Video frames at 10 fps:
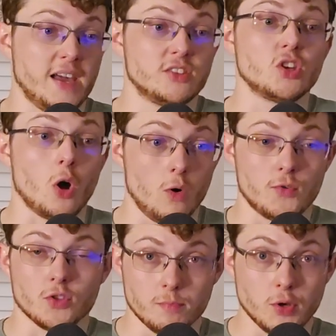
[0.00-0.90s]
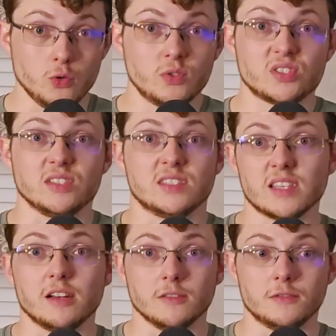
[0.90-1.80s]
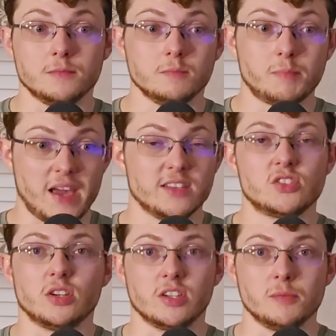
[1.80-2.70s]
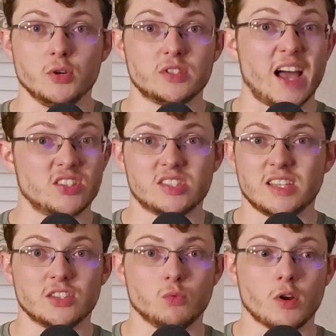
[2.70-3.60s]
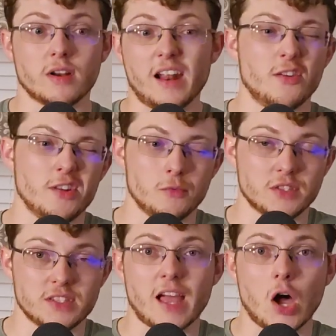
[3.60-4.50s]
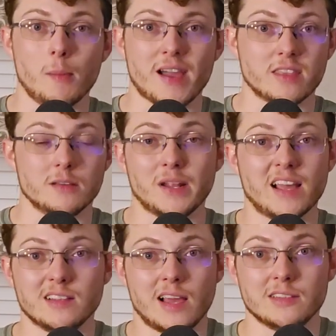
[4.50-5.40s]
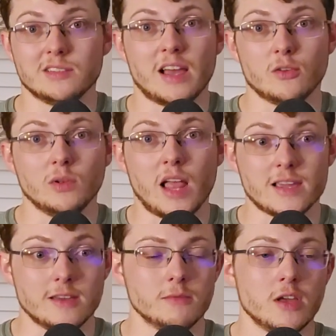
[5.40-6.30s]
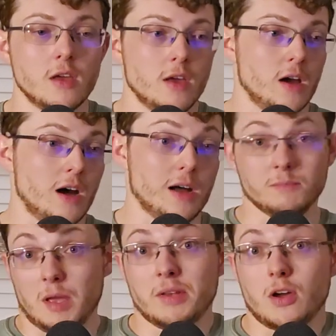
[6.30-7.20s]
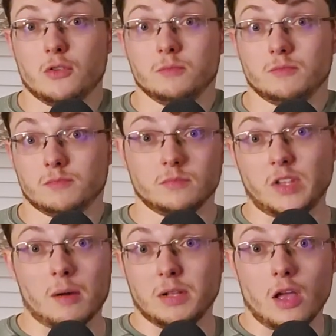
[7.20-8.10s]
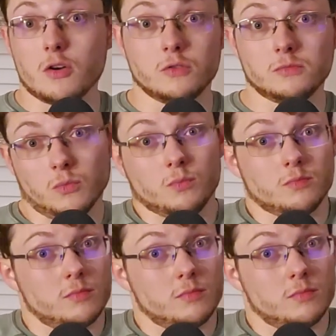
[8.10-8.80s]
pants over the boots instead of pants tucked into boots. I just think it's weird. I know that it was a style back then, but I don't like it. Let me know down below